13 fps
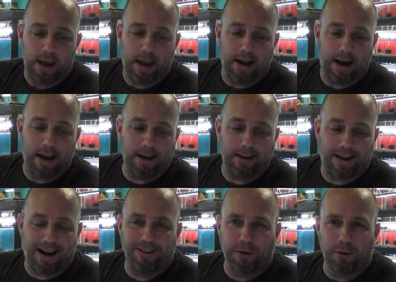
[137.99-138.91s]
And
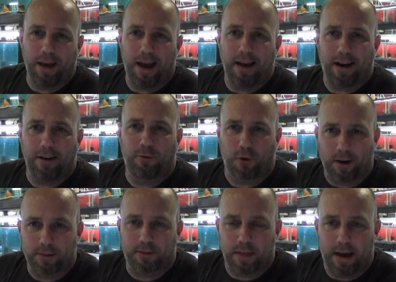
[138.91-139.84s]
I do that, I
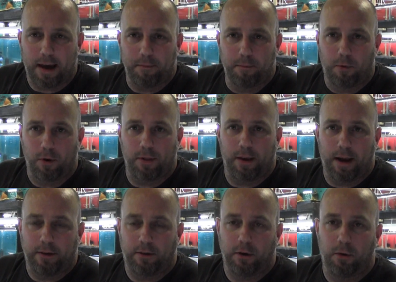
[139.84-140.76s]
trust that more than
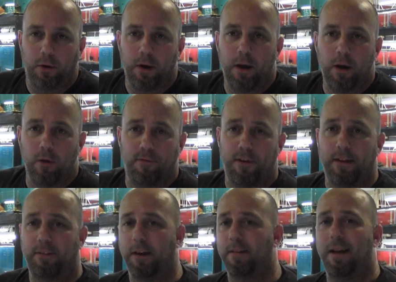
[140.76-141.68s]
I do
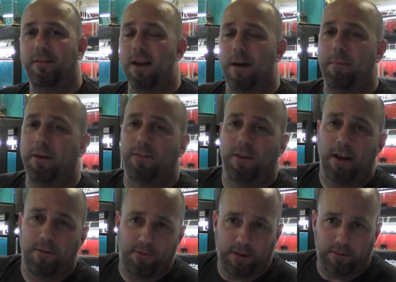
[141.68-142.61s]
venting. That's not me
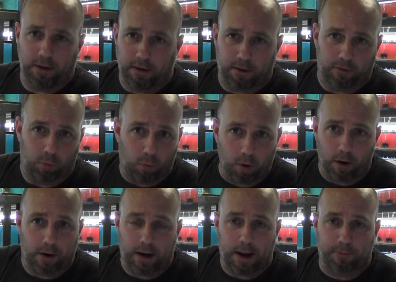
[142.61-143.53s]
saying venting doesn't
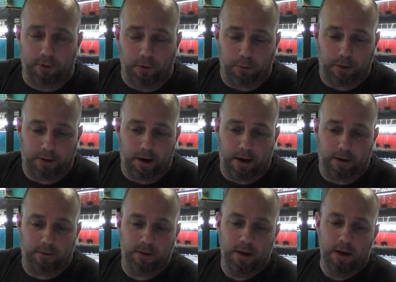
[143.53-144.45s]
work, it absolutely
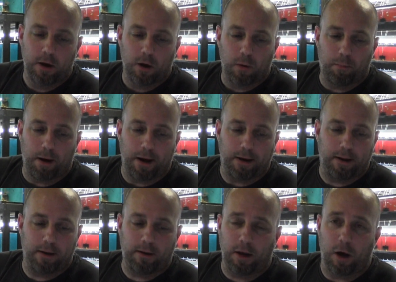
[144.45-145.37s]
does. But,
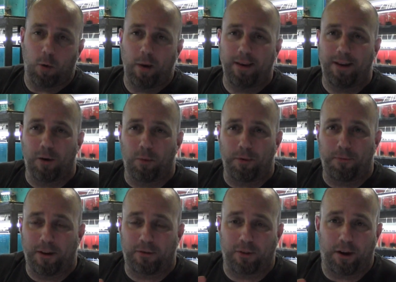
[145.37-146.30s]
you know, we deal with
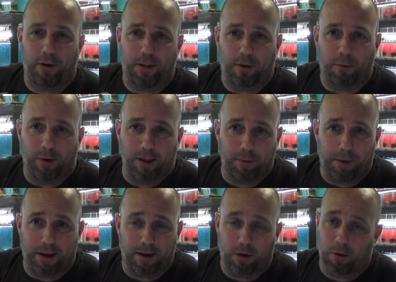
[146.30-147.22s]
fish that are either really
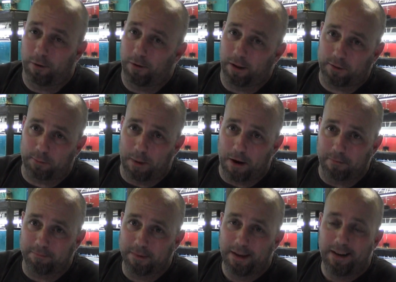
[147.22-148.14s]
big or really small.